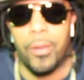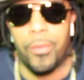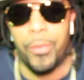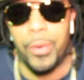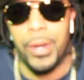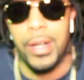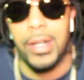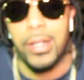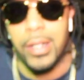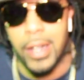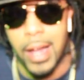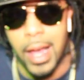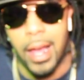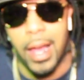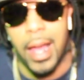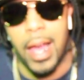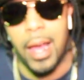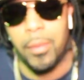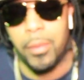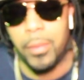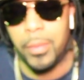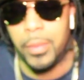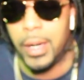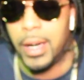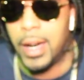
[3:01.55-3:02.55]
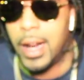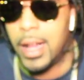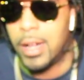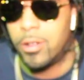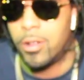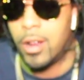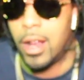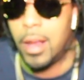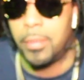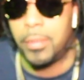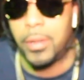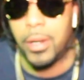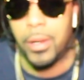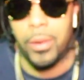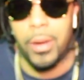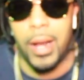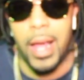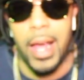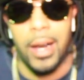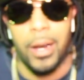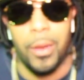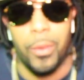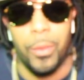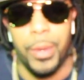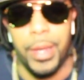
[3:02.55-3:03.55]
of Freestyle album that I dropped on
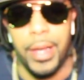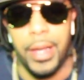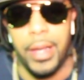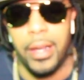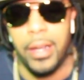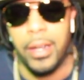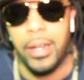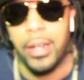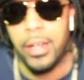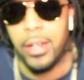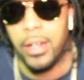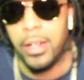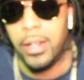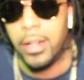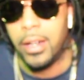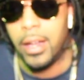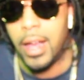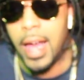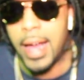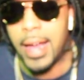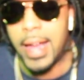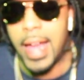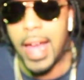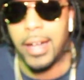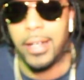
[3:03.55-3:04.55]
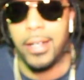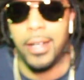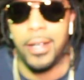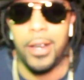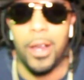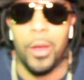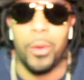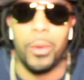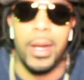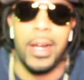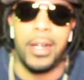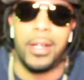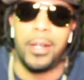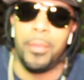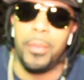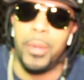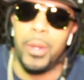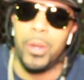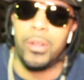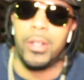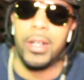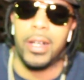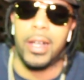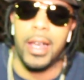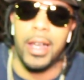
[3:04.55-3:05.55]
Halloween. I got the Don't Let the
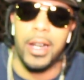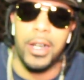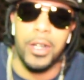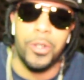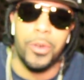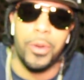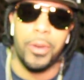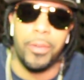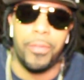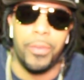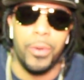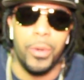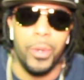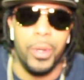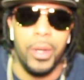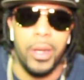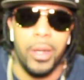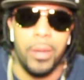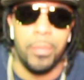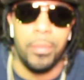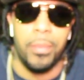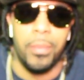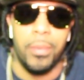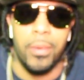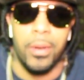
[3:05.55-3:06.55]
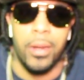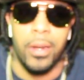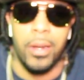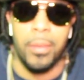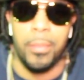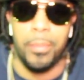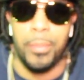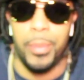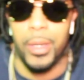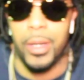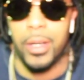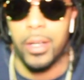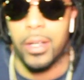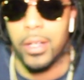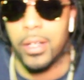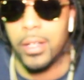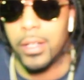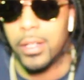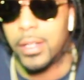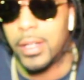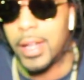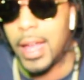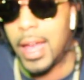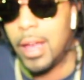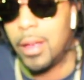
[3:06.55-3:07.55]
Music Industry Fool You uh, book
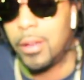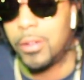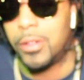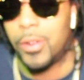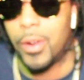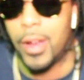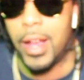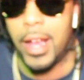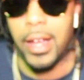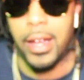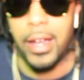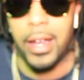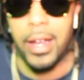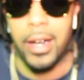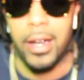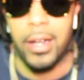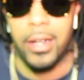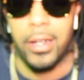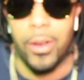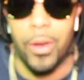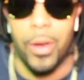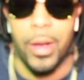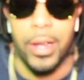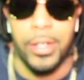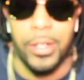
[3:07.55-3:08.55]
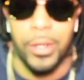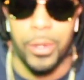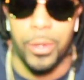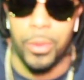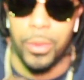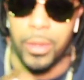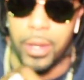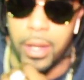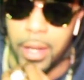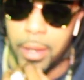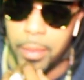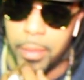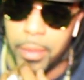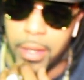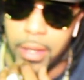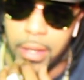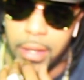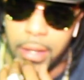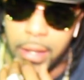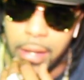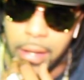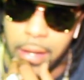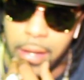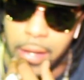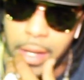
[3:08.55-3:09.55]
soundtrack and a cartoon coming.
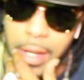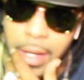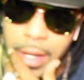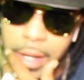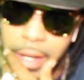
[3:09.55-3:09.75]
Uh,